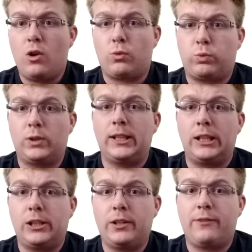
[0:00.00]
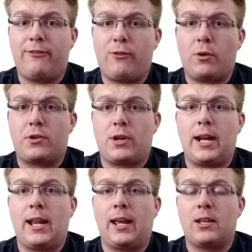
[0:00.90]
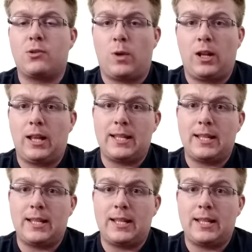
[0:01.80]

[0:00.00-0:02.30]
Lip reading: really good for training, as well